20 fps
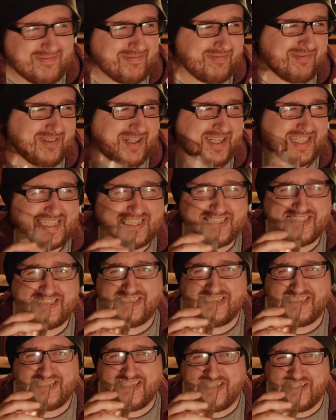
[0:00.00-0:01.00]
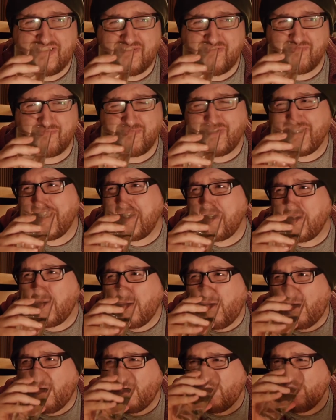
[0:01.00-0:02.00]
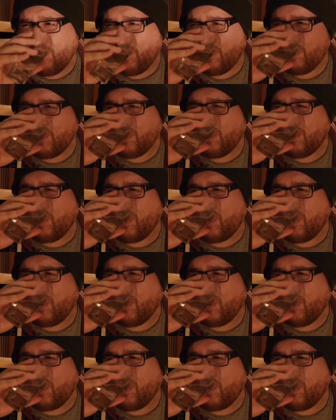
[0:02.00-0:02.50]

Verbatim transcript: Why did she leave me? Oh.